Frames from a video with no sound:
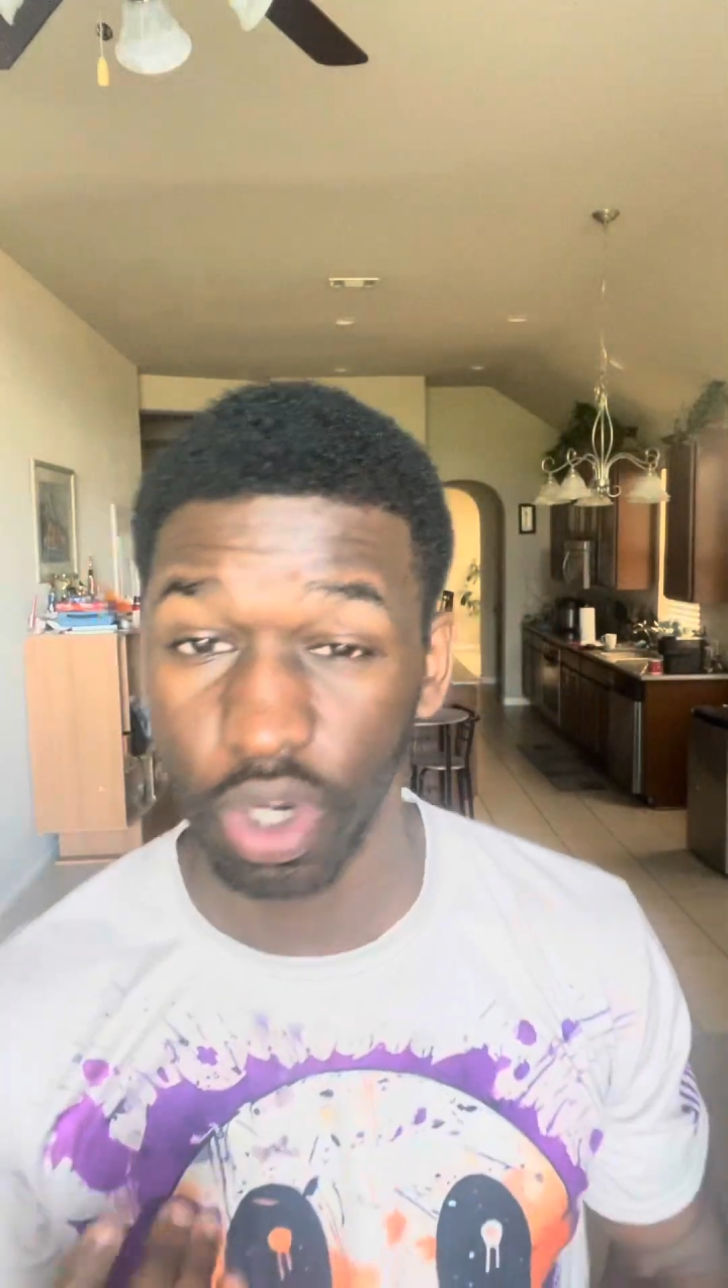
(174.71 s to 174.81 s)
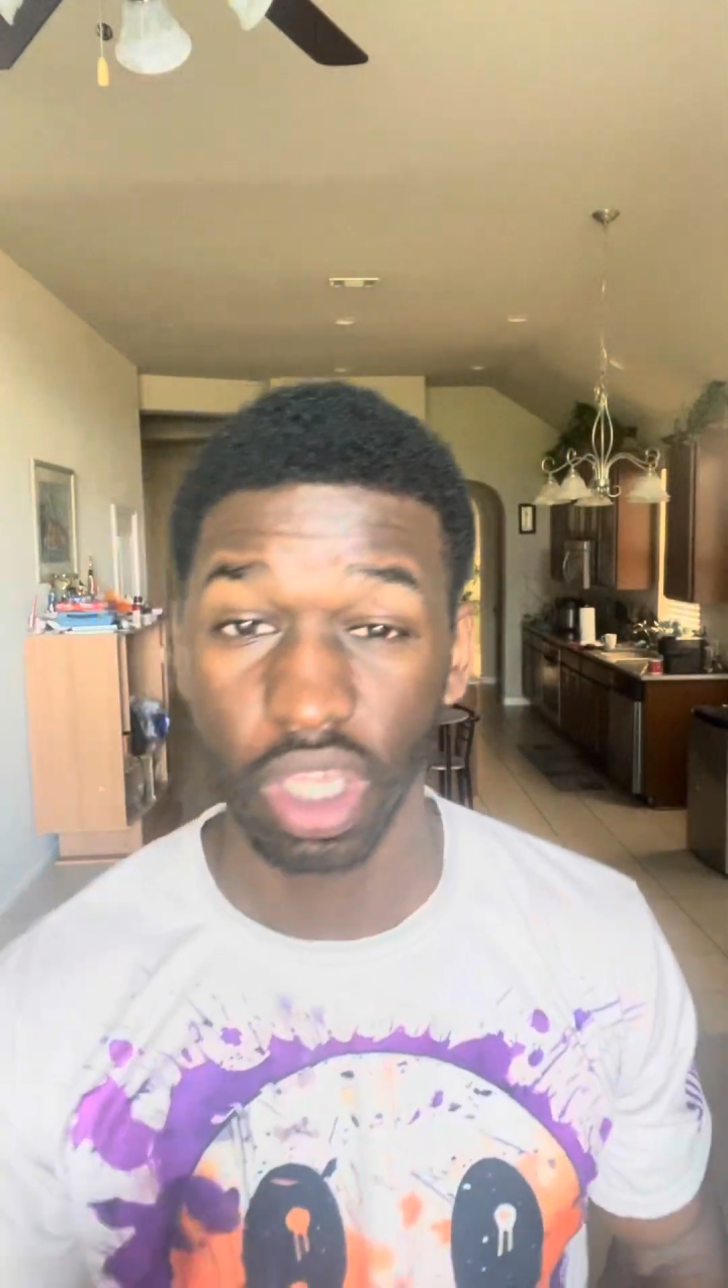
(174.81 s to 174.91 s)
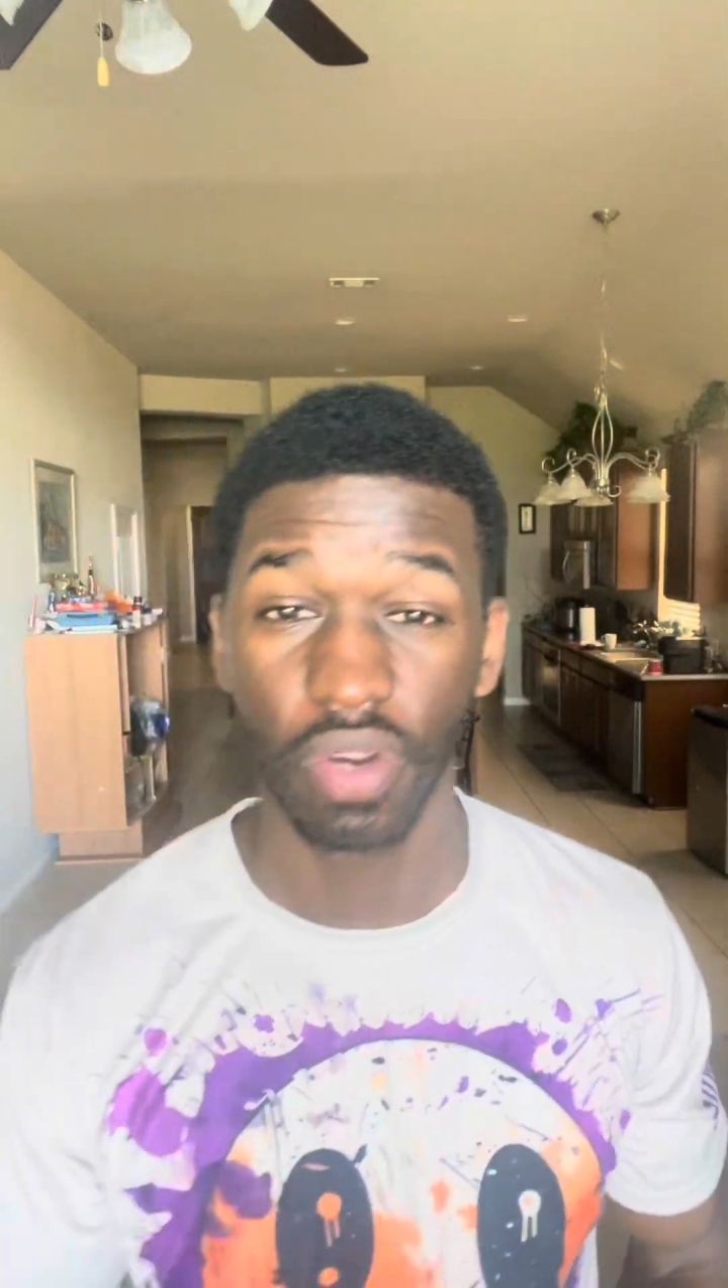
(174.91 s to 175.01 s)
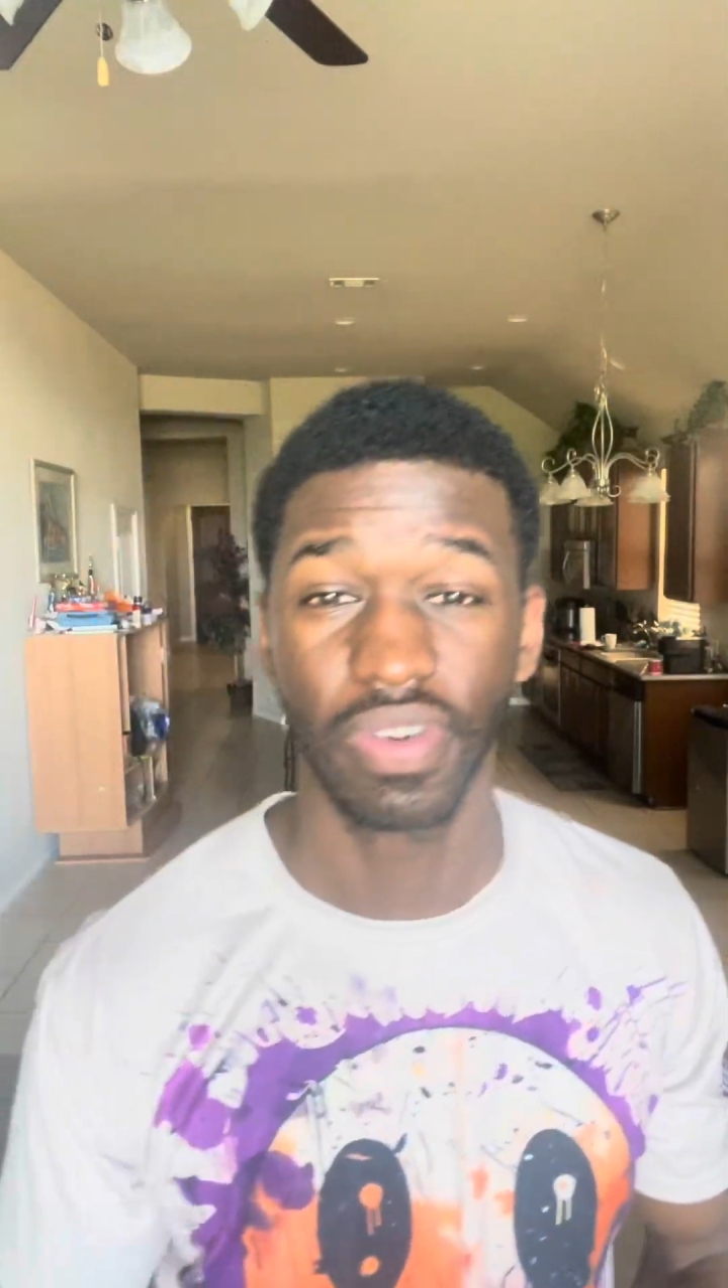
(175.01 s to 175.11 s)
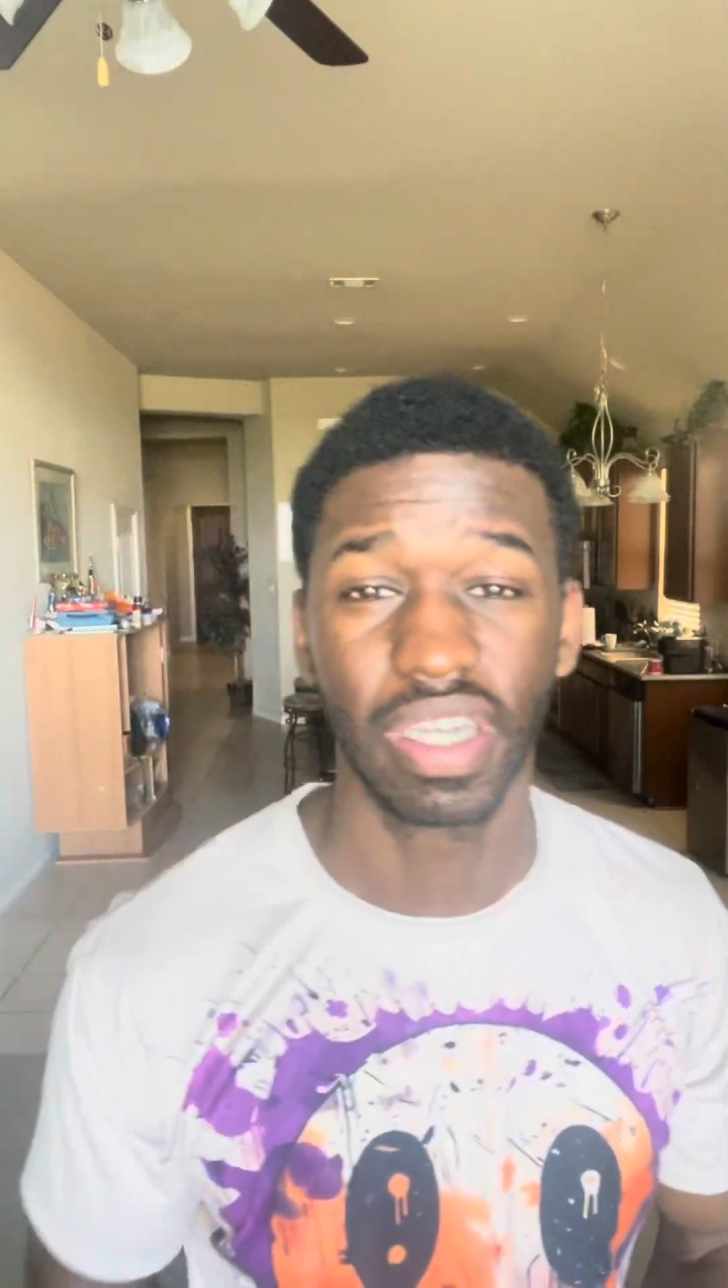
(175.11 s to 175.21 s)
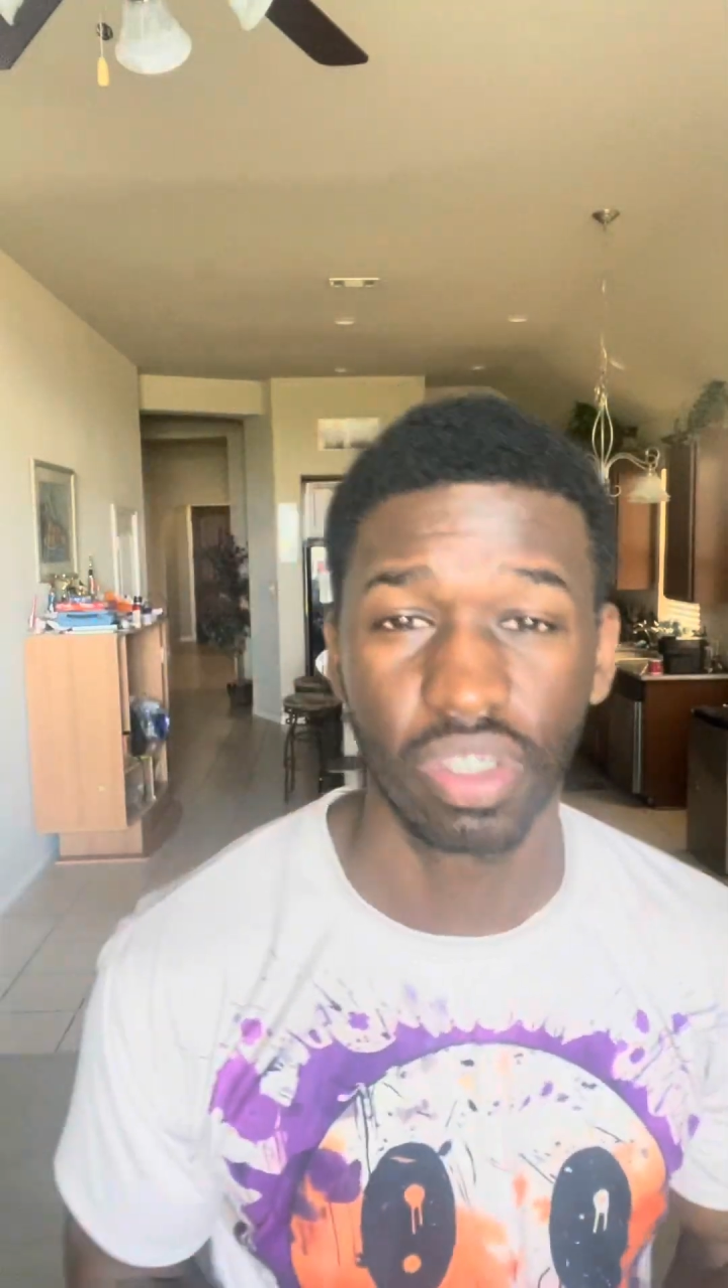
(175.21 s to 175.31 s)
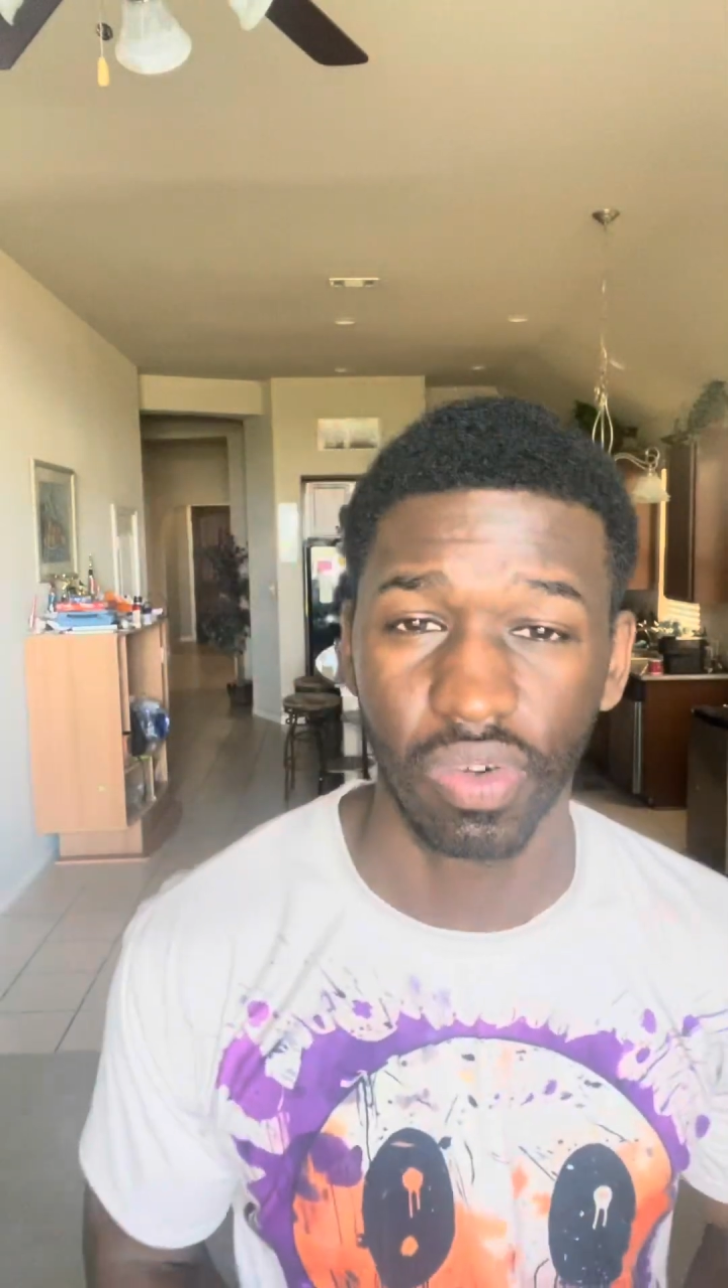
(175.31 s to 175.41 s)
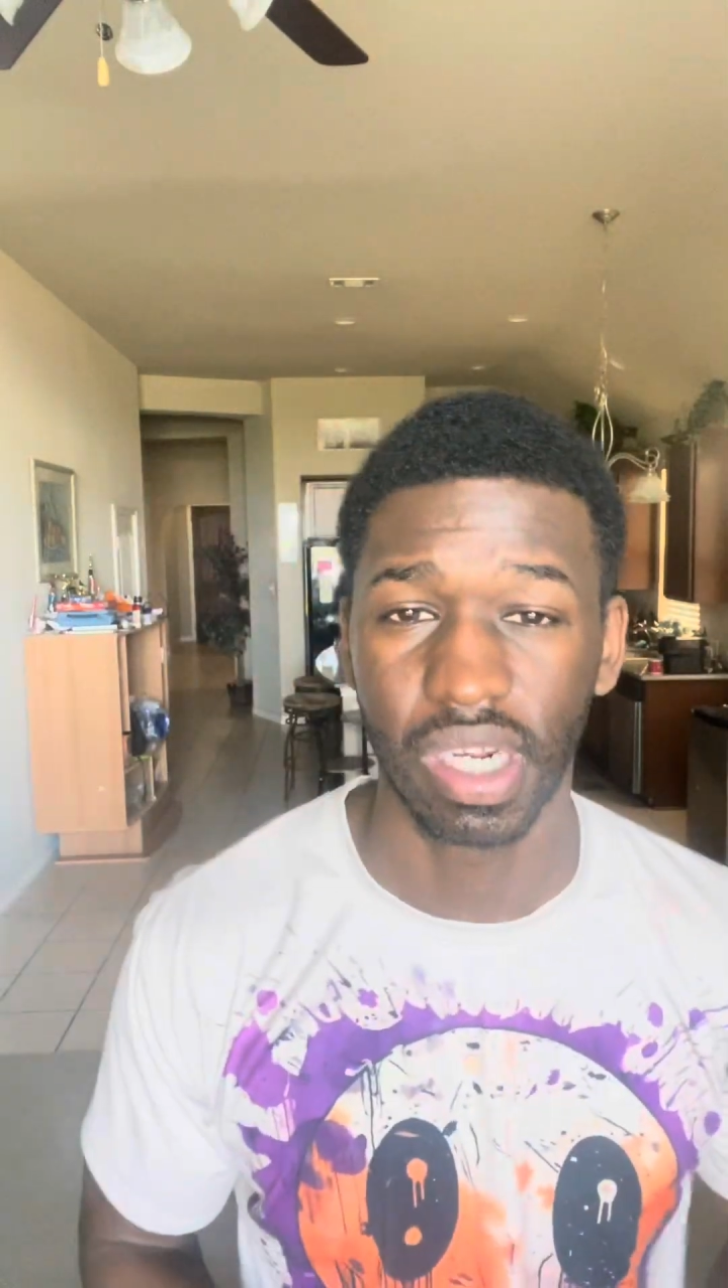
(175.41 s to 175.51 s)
to get off a natural ride.